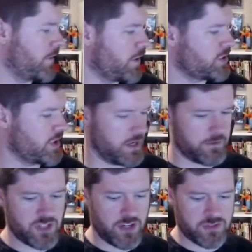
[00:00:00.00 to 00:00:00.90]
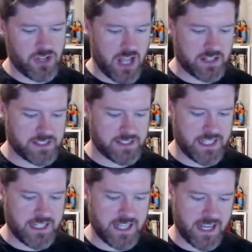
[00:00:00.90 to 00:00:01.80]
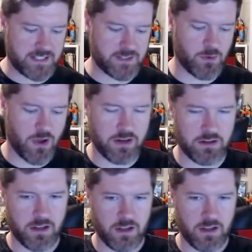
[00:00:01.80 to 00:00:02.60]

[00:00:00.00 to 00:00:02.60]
version of Jeff John's Teen Titans run.